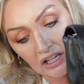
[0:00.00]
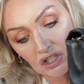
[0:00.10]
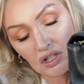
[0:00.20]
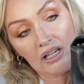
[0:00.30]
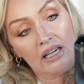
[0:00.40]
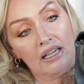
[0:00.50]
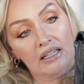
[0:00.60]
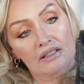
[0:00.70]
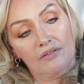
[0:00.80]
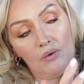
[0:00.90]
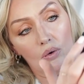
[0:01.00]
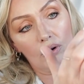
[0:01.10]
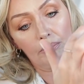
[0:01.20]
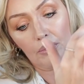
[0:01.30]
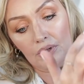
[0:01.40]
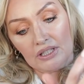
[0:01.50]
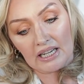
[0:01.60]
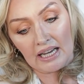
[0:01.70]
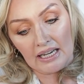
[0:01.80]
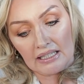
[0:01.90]
She is
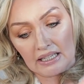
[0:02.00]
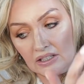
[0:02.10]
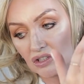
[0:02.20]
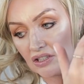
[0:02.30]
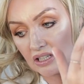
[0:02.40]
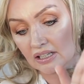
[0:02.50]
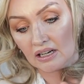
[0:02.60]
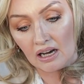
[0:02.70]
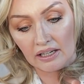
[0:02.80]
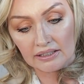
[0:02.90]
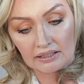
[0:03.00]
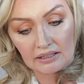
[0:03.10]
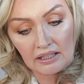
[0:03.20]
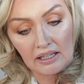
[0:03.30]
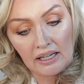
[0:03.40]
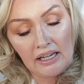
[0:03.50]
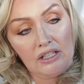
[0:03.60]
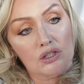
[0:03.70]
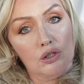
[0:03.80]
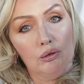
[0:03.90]
4.8 inches in height,
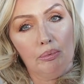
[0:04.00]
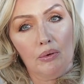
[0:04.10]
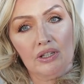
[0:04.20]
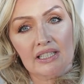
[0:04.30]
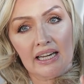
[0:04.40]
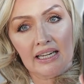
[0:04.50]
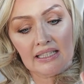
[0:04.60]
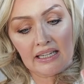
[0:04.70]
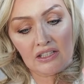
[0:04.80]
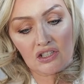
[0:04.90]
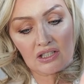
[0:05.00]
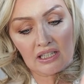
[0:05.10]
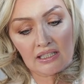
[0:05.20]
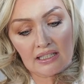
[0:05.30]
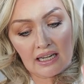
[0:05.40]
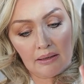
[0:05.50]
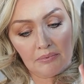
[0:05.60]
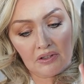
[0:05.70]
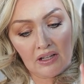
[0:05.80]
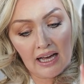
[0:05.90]
2.8 inches in
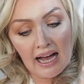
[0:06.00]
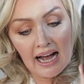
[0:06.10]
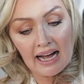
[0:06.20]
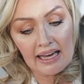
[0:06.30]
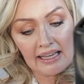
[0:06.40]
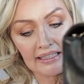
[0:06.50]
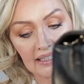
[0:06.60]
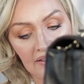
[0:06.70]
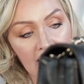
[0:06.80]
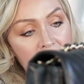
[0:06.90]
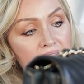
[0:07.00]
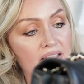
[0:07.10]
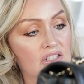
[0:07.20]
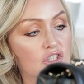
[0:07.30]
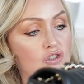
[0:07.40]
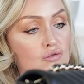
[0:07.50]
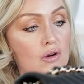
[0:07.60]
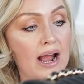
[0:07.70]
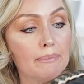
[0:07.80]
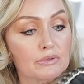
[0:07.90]
depth, and then the
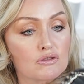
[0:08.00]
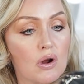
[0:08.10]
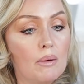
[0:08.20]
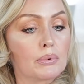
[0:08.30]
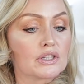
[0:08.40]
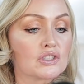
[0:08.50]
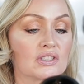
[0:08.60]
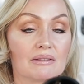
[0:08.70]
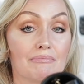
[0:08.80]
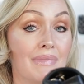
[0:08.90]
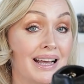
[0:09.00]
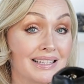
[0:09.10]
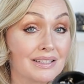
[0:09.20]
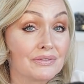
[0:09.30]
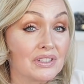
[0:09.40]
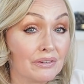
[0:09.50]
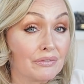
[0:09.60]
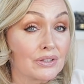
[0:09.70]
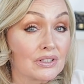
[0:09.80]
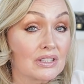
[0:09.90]
strap drop, which is the massive
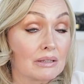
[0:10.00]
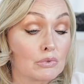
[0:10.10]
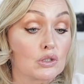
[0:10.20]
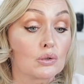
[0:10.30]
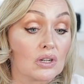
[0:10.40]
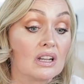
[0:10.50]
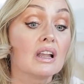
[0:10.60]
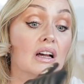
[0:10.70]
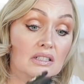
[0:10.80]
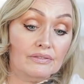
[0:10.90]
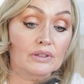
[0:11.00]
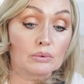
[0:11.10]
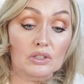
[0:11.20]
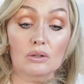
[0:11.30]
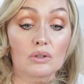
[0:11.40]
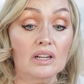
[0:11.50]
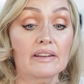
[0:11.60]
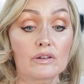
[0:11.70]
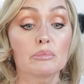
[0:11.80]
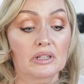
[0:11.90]
difference. I'm sure a lot of you would know, not
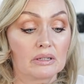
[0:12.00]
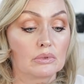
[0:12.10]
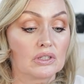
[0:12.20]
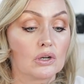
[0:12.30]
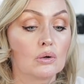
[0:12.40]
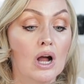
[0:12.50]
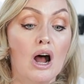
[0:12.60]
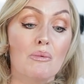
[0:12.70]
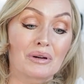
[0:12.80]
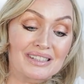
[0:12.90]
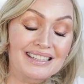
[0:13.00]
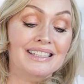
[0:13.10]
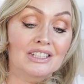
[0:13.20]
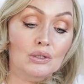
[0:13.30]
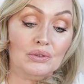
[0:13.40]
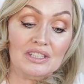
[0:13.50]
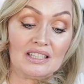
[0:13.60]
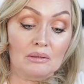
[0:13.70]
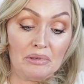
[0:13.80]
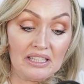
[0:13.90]
everybody would know, but you know, this
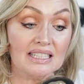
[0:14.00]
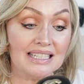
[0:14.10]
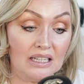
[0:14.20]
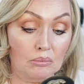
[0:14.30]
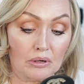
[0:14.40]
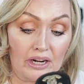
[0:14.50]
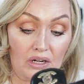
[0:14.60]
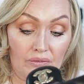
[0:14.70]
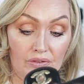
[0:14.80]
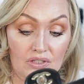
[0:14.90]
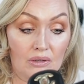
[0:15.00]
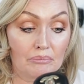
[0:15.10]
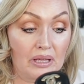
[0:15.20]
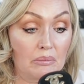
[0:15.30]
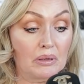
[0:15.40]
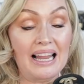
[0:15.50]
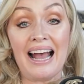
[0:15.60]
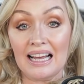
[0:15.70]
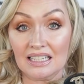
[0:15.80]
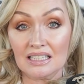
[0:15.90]
can be a deal breaker for some people,
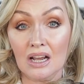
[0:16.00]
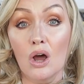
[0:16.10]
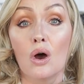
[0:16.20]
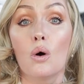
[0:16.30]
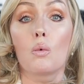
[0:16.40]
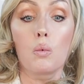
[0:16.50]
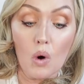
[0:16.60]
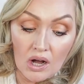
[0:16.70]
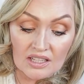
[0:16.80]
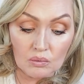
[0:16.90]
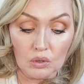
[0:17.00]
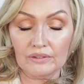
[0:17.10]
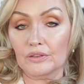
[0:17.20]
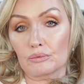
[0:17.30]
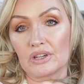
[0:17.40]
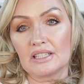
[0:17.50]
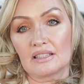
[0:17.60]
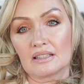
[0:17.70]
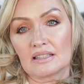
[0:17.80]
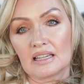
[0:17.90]
and was one of the
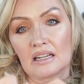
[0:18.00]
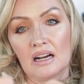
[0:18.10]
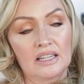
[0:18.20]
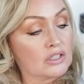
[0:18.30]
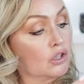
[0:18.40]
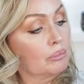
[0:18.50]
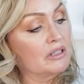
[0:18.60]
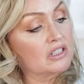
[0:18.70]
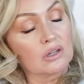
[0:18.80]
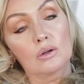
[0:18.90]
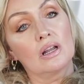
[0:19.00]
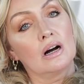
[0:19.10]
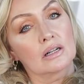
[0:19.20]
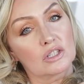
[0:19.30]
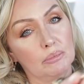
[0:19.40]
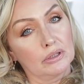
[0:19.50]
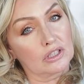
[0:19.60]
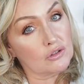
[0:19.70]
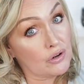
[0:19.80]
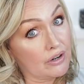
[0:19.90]
reasons that it took me so long to pull
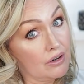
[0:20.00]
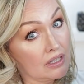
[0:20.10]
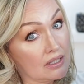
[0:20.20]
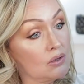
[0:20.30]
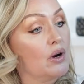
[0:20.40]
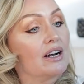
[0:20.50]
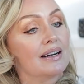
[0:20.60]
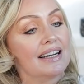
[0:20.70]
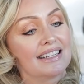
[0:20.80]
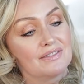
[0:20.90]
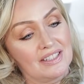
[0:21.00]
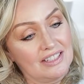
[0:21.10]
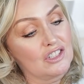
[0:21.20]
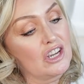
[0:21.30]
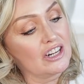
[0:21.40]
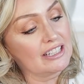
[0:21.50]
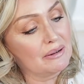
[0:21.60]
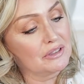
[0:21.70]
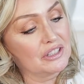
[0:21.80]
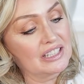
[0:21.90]
the trigger on a square. And I've shared that
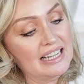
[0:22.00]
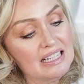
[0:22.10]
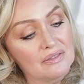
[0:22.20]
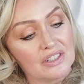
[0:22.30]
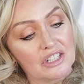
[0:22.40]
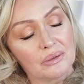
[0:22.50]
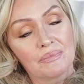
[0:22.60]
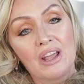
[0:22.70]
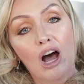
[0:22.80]
with you in the last video.